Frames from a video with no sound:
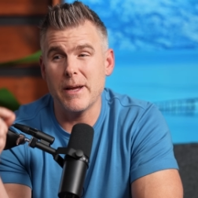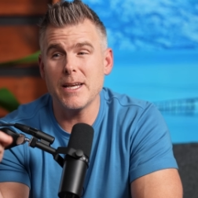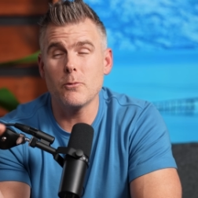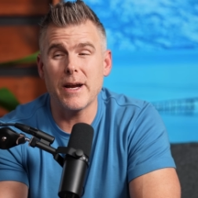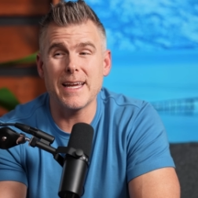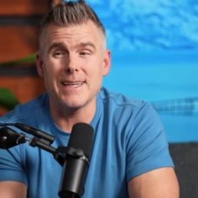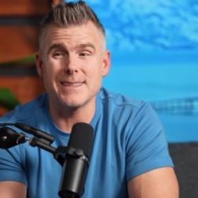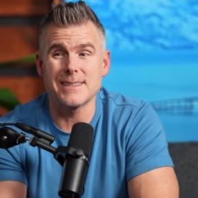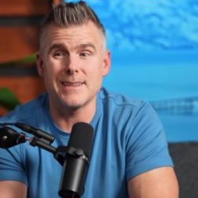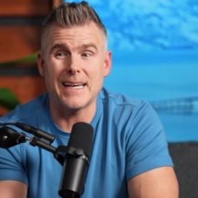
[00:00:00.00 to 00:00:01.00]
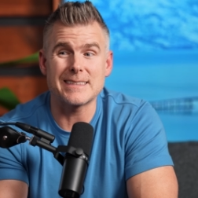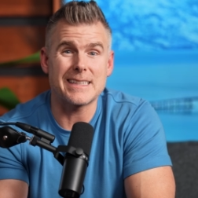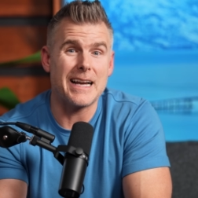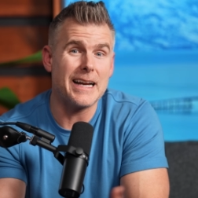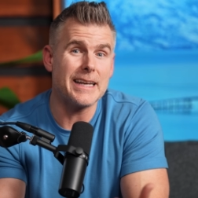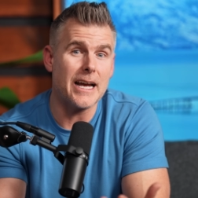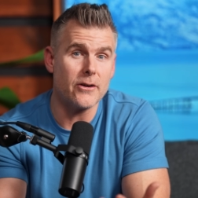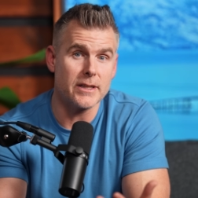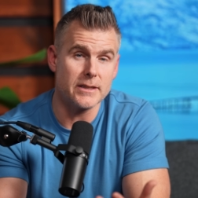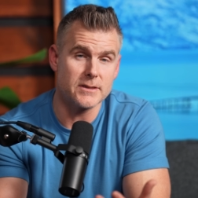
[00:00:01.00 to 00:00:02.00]
many ways, that's kind of how
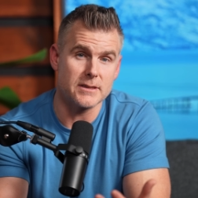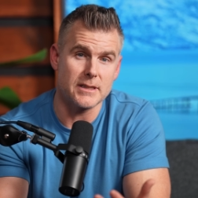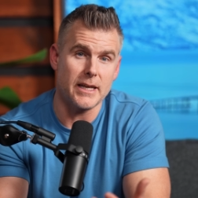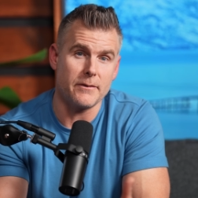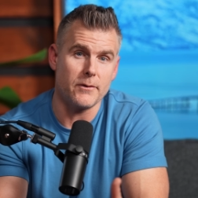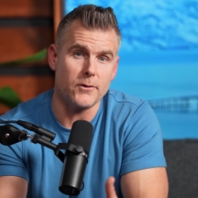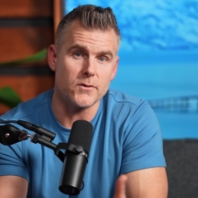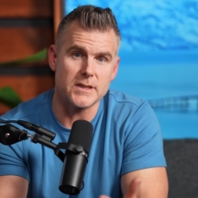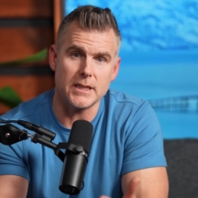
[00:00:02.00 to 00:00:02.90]
he lives his life. If you've